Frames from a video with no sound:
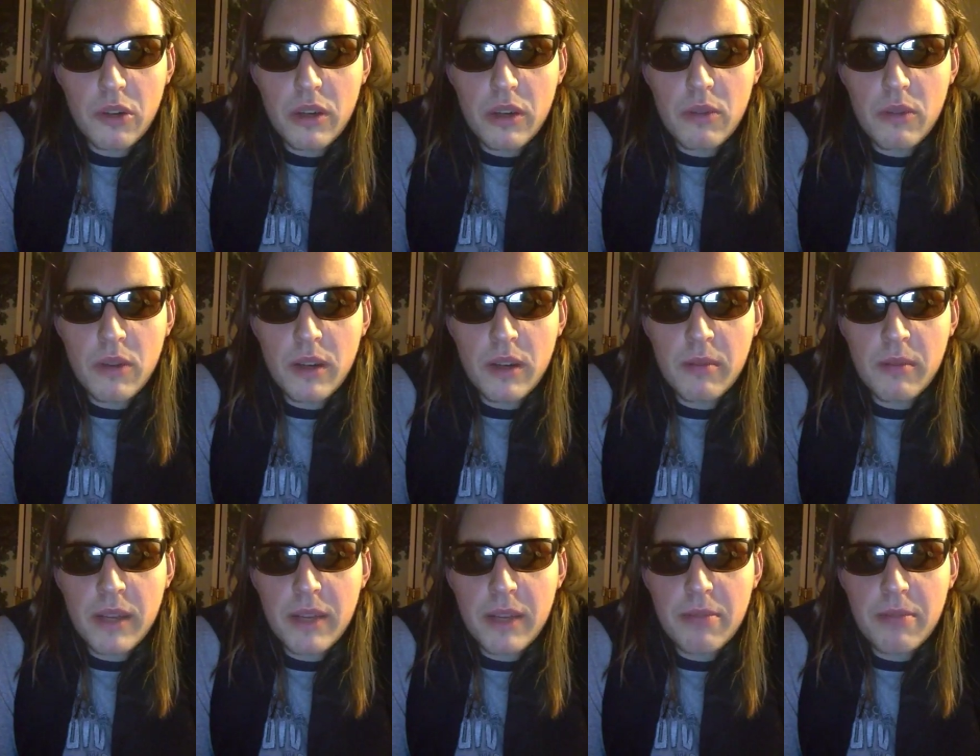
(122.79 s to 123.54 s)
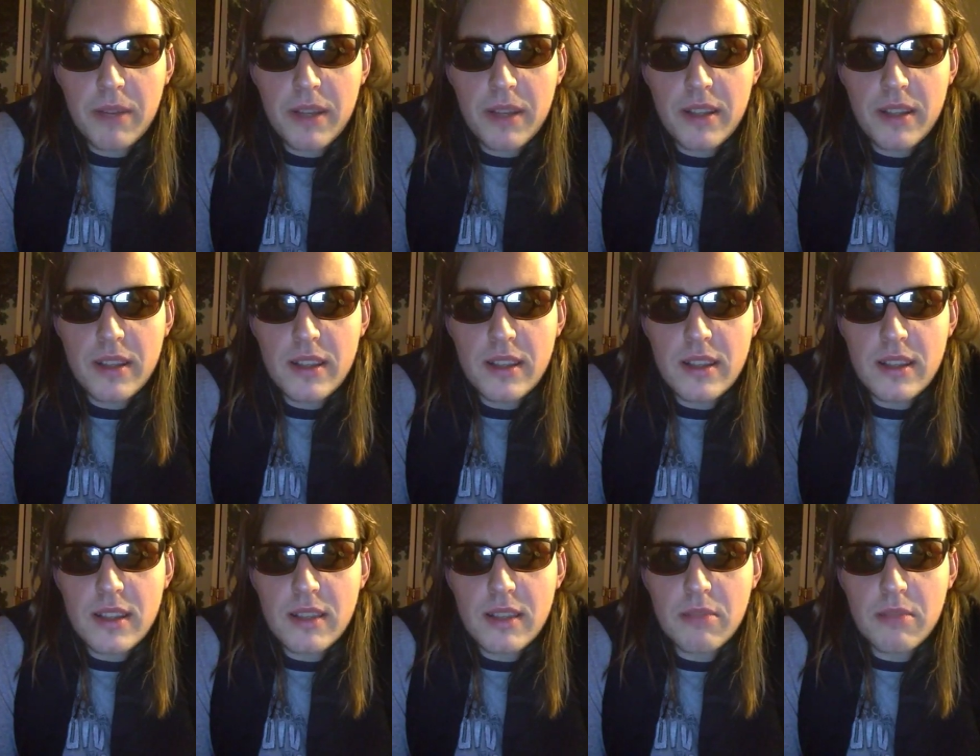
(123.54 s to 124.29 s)
he won many prizes and
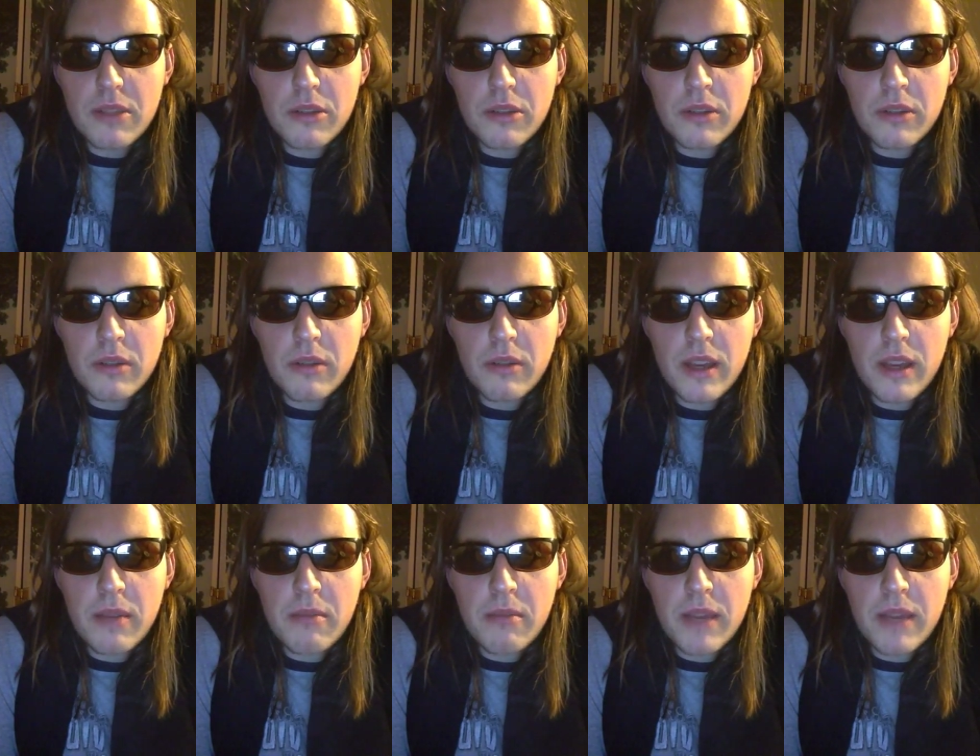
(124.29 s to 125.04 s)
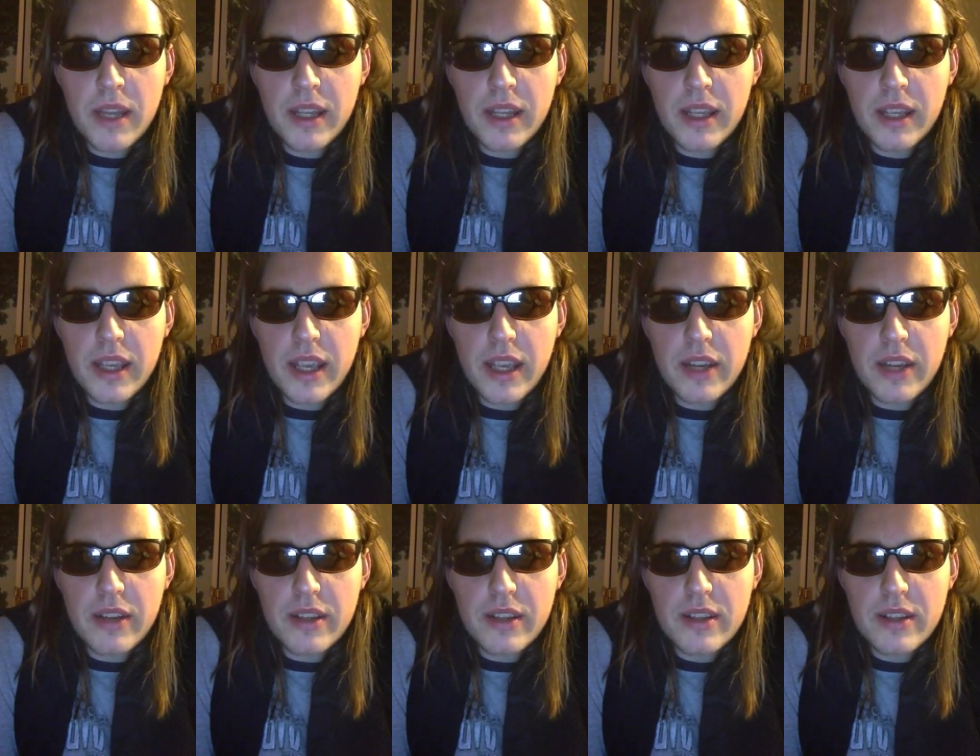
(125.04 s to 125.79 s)
still blown away many
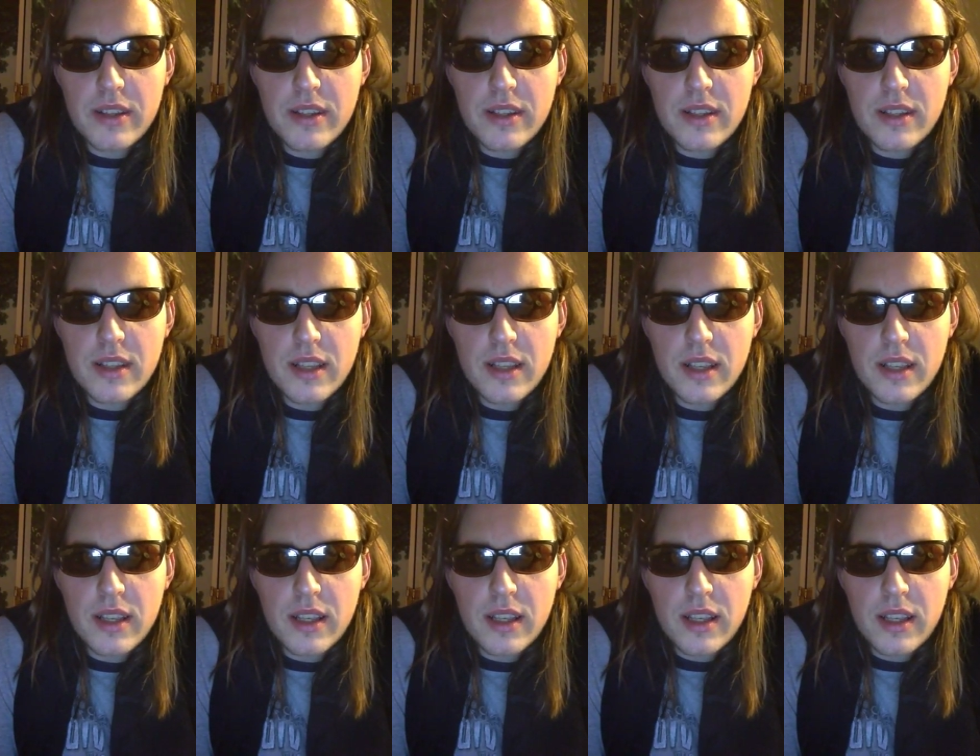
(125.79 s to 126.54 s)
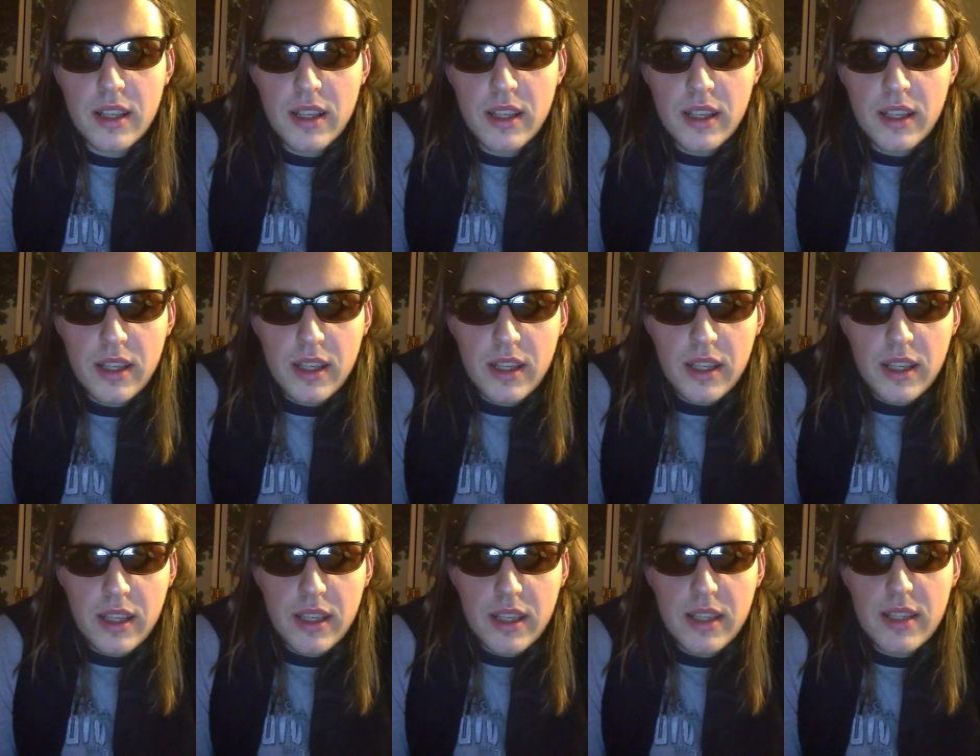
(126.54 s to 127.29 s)
arists,
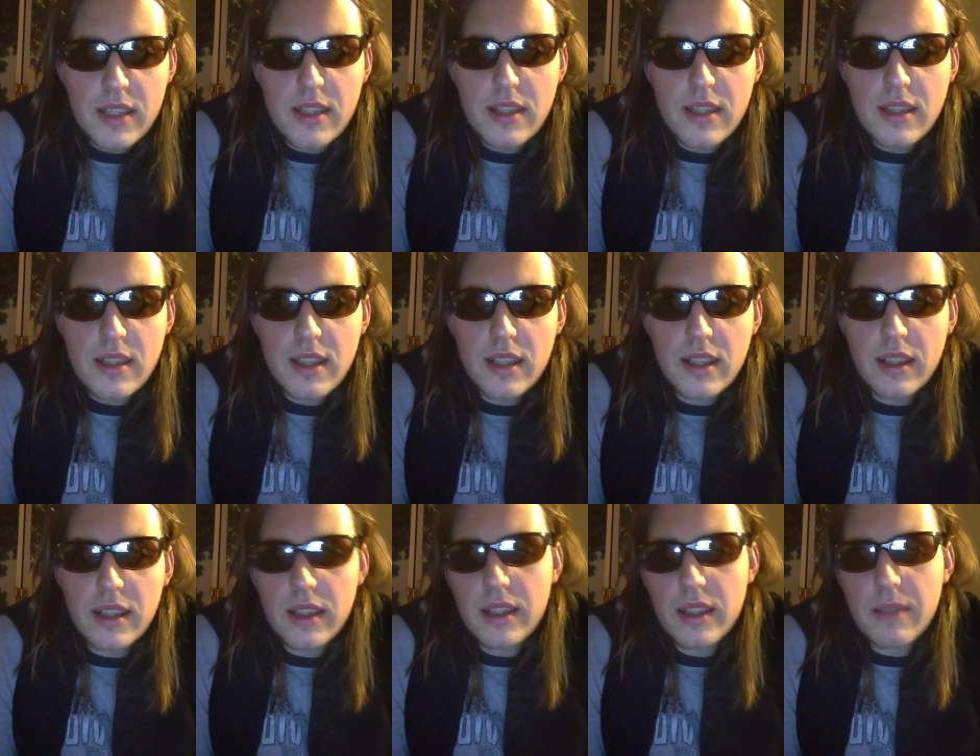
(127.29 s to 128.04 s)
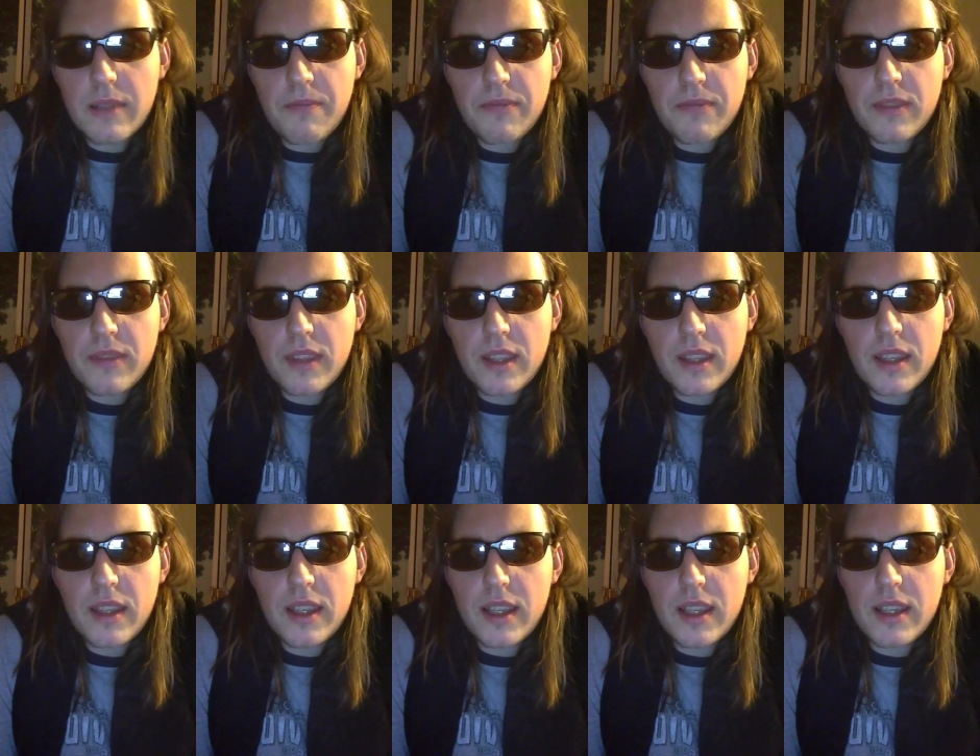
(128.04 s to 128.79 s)
he still
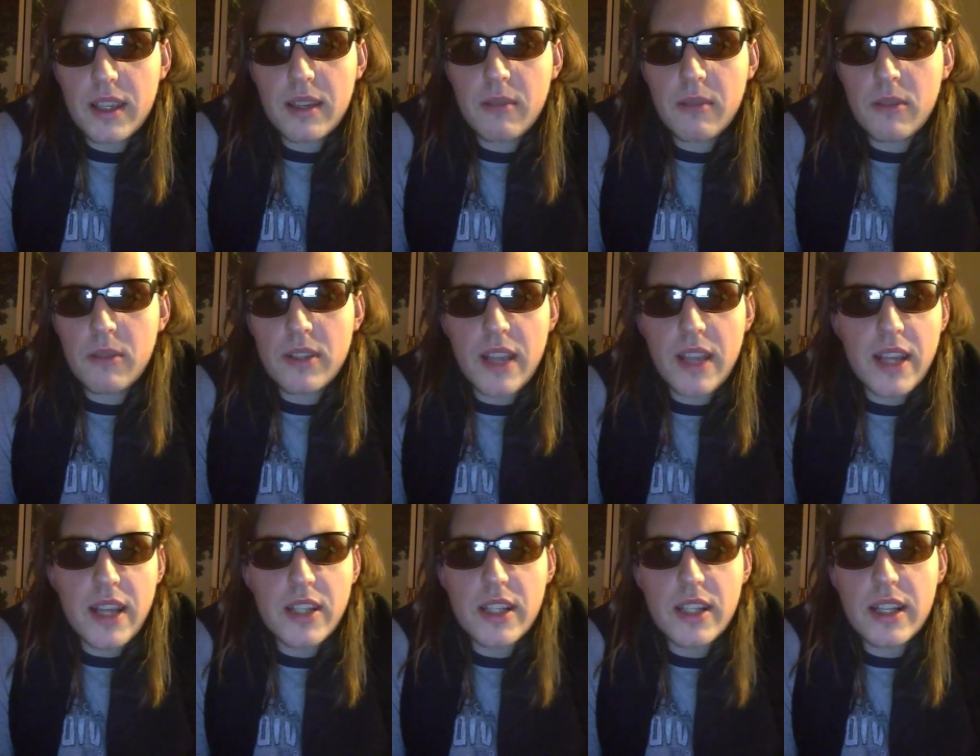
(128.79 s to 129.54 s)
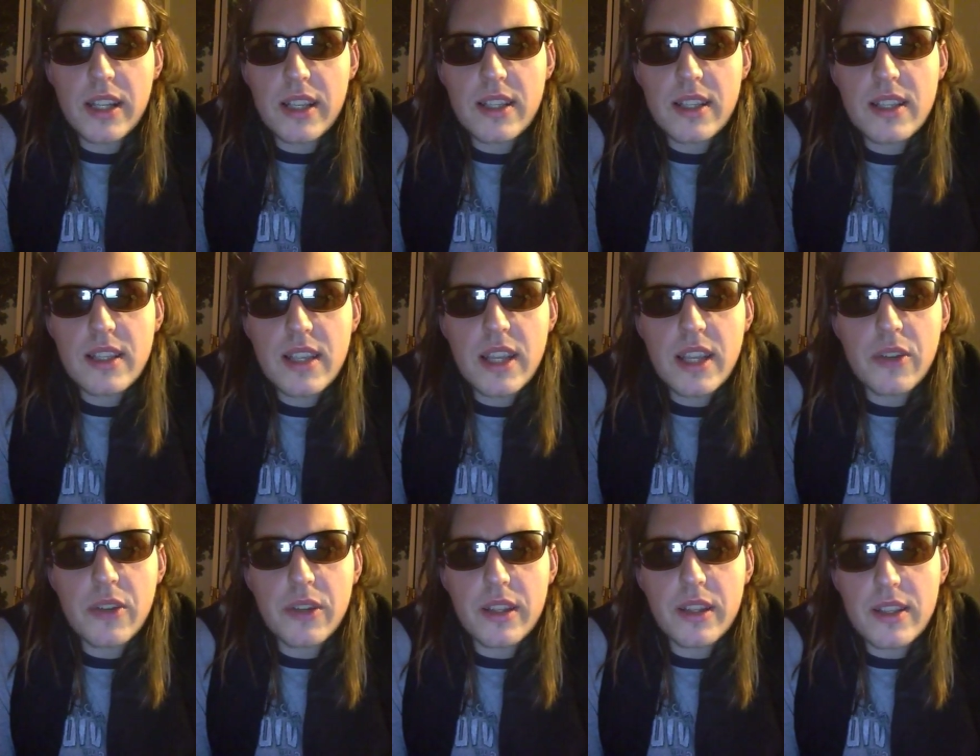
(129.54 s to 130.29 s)
was actually
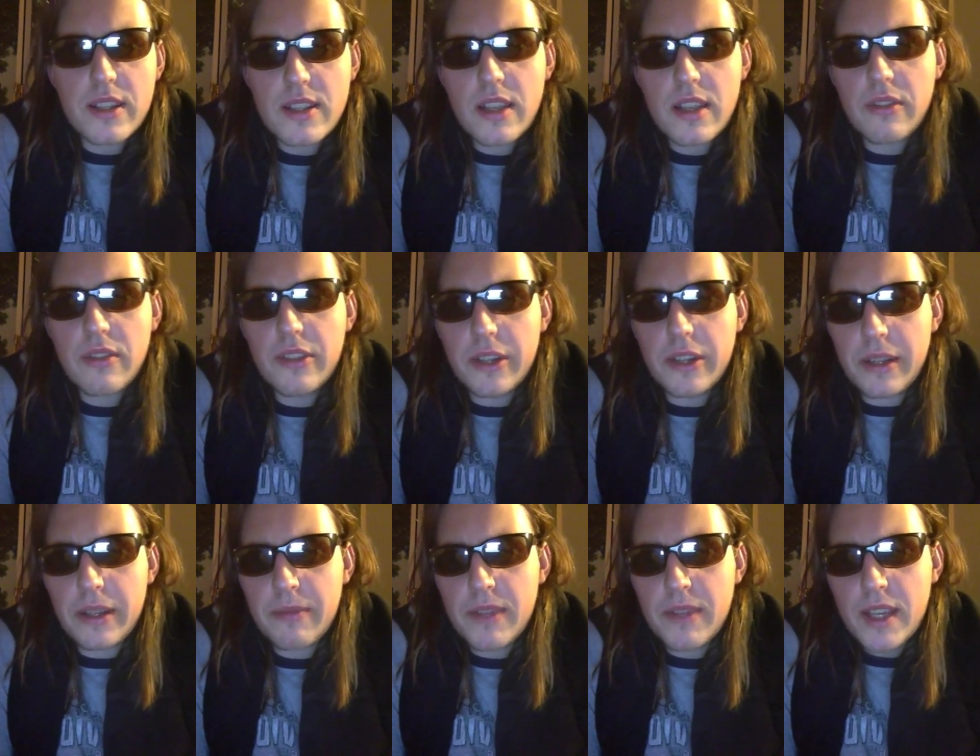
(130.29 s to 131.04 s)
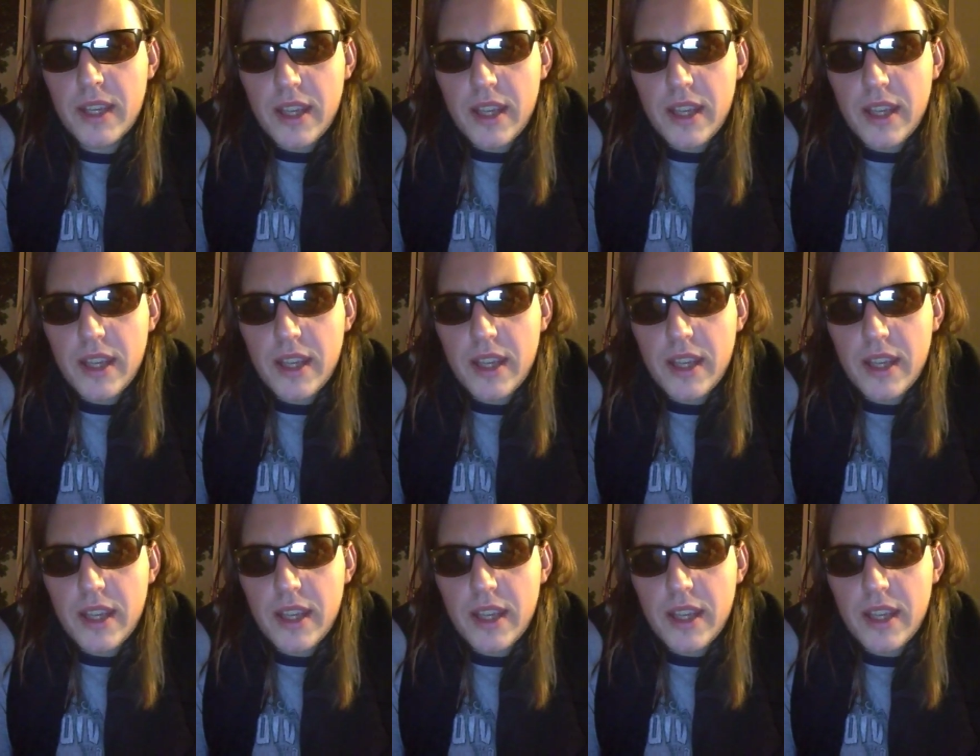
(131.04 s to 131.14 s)
secretly suffering.